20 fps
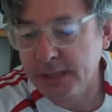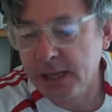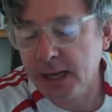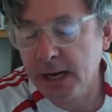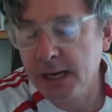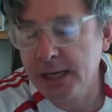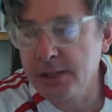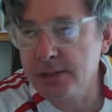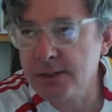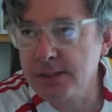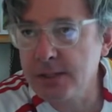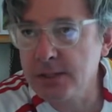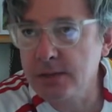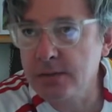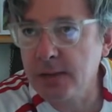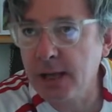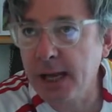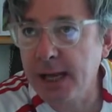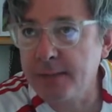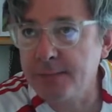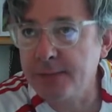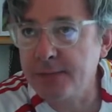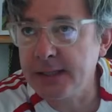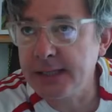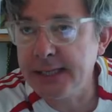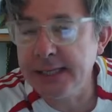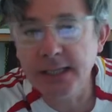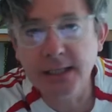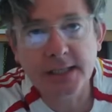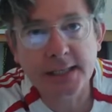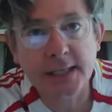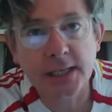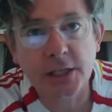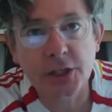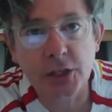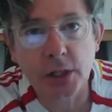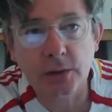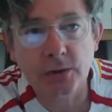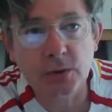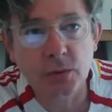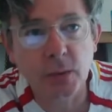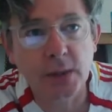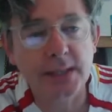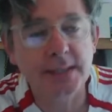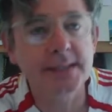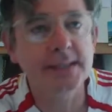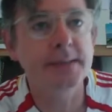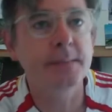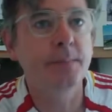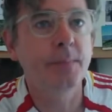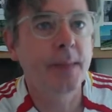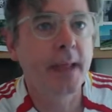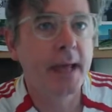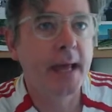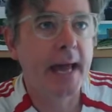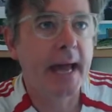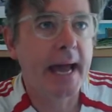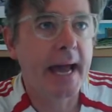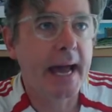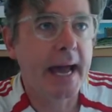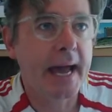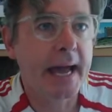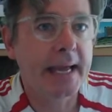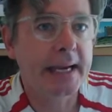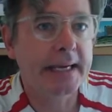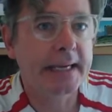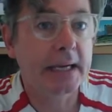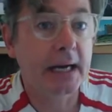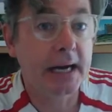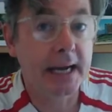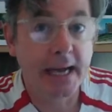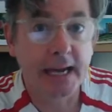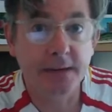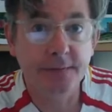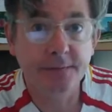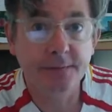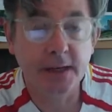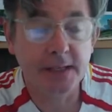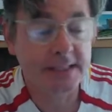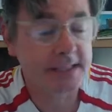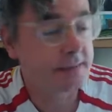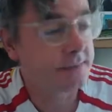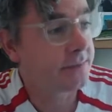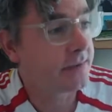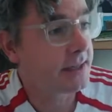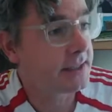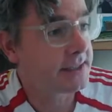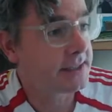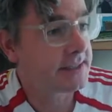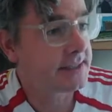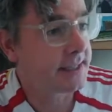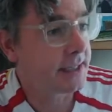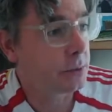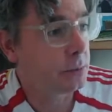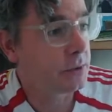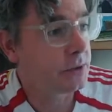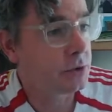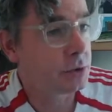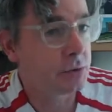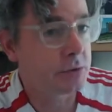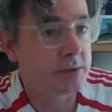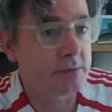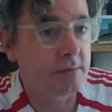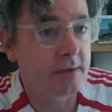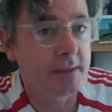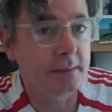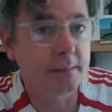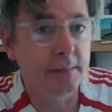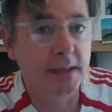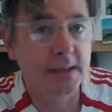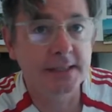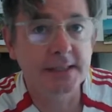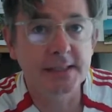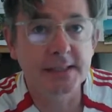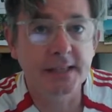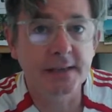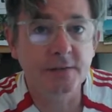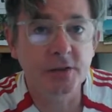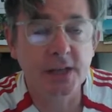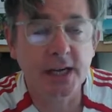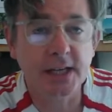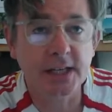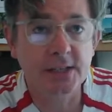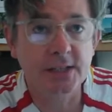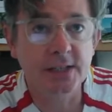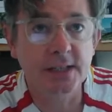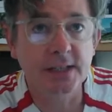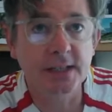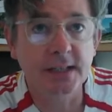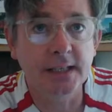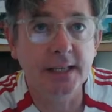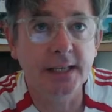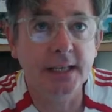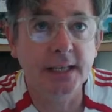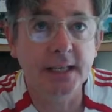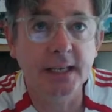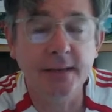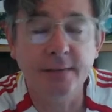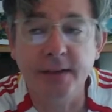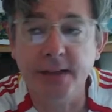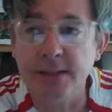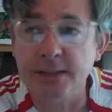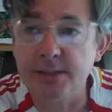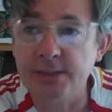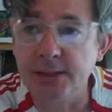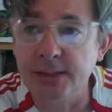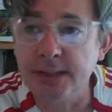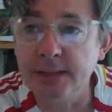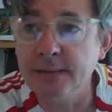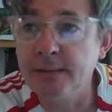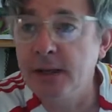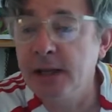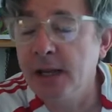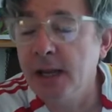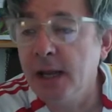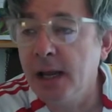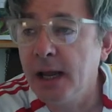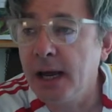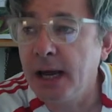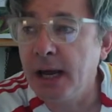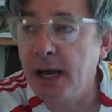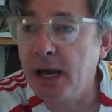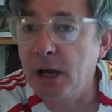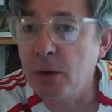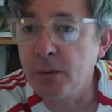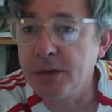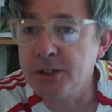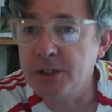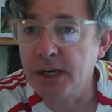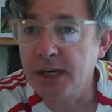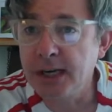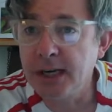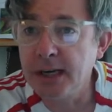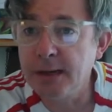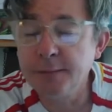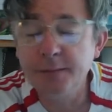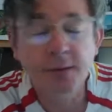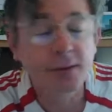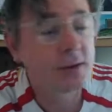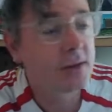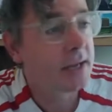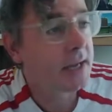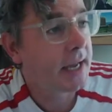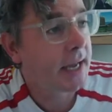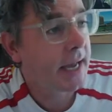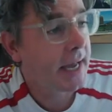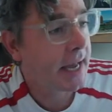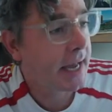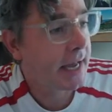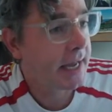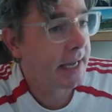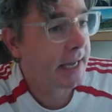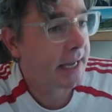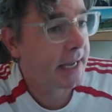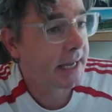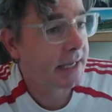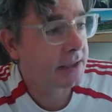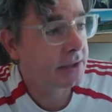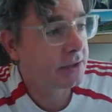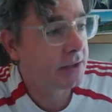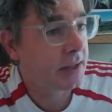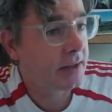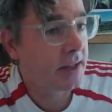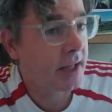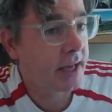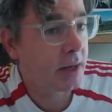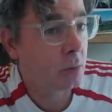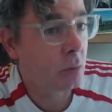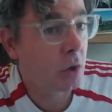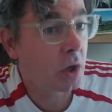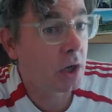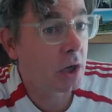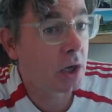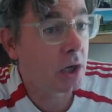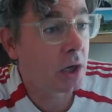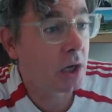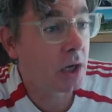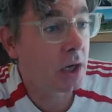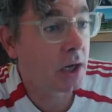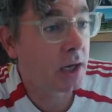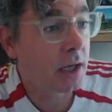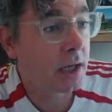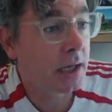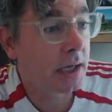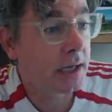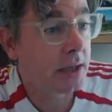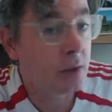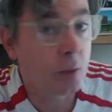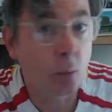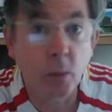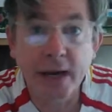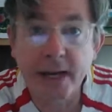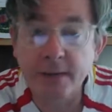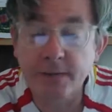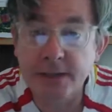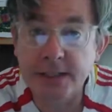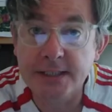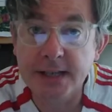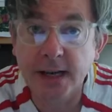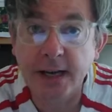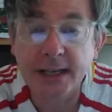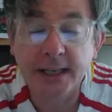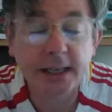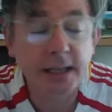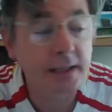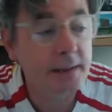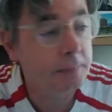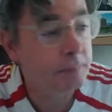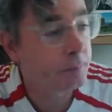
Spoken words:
I used to have the Indiana Jones ones. And I had Fighting Fantasy, which was written by Steve Jackson and Ian Livingstone, which I loved. And there were The Way of the Tiger,